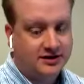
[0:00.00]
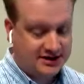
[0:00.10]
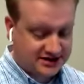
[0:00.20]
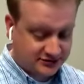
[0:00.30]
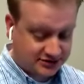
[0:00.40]

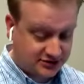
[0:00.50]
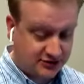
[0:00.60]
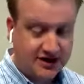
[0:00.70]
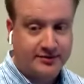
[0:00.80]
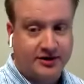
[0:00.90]
That's what's
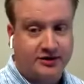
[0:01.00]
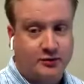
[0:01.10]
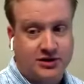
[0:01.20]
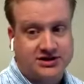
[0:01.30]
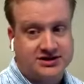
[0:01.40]
great about the
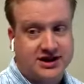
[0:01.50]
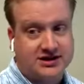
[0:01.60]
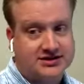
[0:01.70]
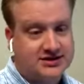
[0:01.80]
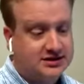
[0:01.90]
what's
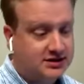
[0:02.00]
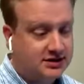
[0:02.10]
next,